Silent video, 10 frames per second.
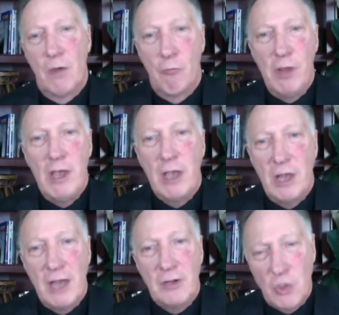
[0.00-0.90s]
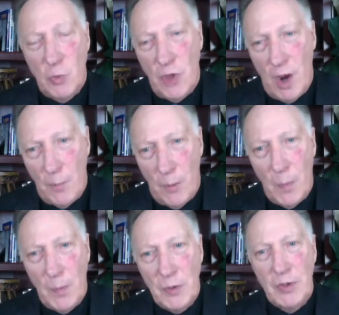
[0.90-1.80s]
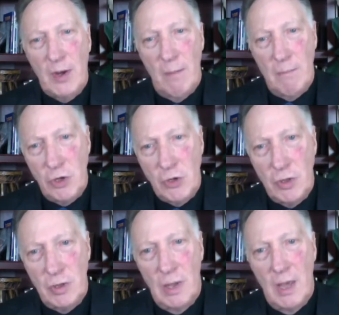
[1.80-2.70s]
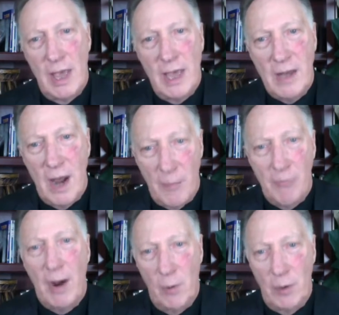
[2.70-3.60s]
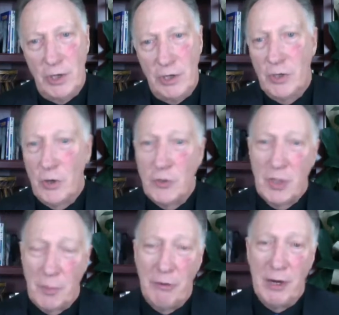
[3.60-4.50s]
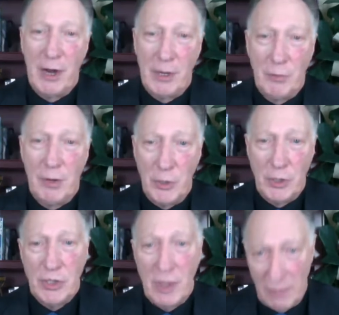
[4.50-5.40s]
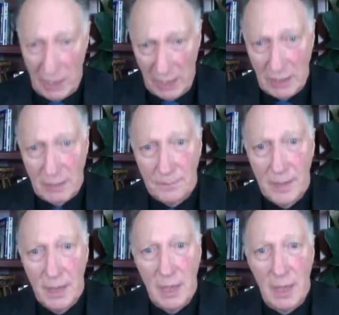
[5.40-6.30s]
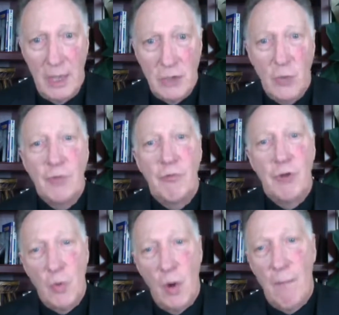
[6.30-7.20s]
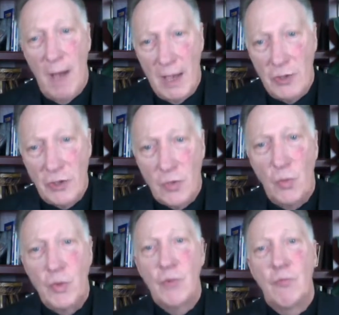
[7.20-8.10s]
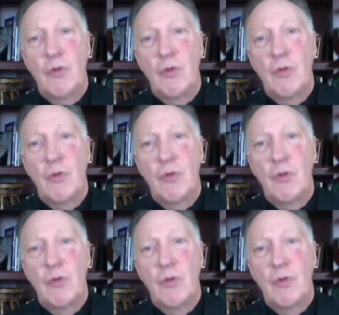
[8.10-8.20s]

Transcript: reconnect us with our purpose and our mission and our priorities. Those are the priorities of the kingdom. He's going to renew our minds. He's going to